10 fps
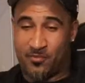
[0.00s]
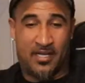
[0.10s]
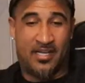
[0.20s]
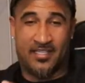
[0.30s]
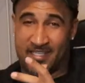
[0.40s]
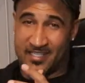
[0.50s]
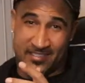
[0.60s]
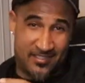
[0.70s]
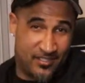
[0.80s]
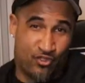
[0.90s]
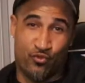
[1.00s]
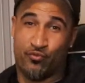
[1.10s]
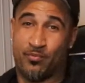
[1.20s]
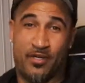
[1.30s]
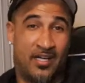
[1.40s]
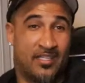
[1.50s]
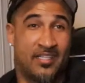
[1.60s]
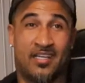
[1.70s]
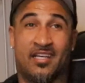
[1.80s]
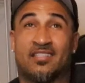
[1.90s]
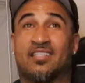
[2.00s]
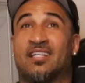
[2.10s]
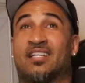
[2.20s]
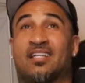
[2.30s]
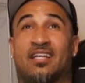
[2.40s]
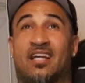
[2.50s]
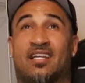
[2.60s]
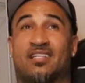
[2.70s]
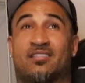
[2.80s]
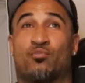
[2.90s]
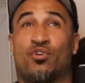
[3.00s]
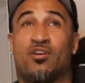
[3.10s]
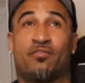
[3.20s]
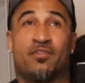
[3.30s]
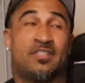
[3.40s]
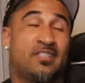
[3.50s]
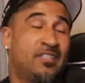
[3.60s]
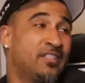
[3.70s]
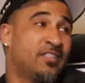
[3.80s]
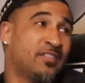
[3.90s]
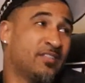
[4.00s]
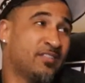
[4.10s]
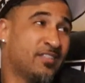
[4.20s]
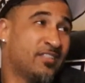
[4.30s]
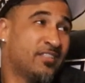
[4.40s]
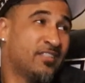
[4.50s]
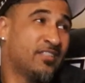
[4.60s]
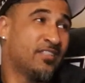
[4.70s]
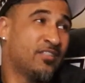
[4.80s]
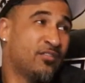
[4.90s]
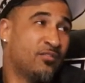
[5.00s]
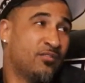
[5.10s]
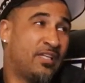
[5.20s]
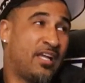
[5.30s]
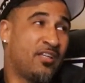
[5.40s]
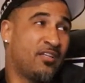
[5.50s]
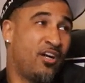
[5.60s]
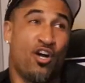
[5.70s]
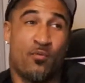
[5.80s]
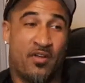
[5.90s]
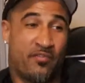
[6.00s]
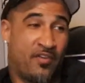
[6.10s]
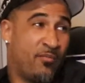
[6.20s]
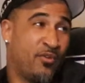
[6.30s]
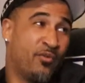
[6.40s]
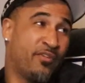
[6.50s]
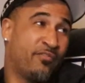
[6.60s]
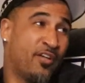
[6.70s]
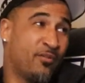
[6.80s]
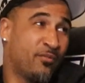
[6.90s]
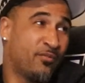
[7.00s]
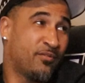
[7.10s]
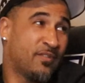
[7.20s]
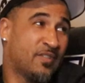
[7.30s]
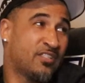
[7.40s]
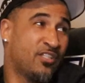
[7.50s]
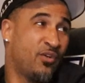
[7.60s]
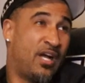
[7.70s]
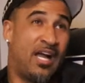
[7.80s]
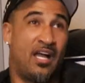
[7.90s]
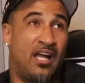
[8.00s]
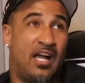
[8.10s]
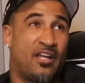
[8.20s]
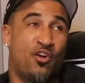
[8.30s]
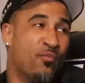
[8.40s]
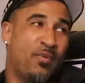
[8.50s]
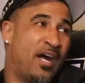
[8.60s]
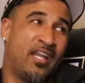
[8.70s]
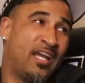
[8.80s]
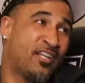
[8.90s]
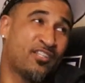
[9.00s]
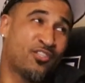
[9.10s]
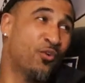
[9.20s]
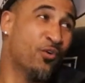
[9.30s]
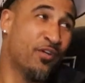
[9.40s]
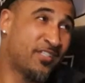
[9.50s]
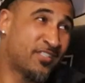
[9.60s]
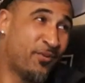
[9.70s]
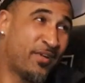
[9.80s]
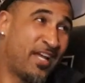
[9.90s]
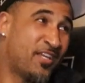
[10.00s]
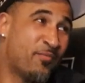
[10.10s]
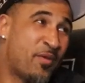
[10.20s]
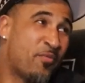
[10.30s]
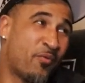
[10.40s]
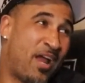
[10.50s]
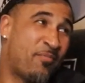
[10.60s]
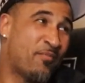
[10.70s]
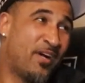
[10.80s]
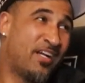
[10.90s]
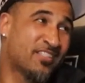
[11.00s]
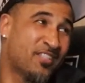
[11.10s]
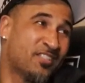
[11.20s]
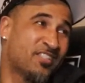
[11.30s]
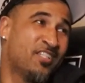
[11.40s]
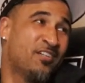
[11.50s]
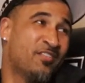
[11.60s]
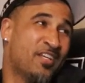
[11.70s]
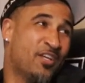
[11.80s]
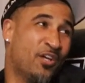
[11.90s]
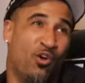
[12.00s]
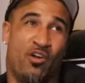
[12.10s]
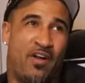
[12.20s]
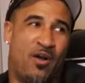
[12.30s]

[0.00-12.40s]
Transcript: the podcast. This is a truthful podcast. Like, bro, I'm from the hood. Yeah, for real, for real. Like all my family went federal. For real, for so real. I, I don't buy a lot of stories. Mm -hmm. So when I hear people rapping about certain yeah. stuff, or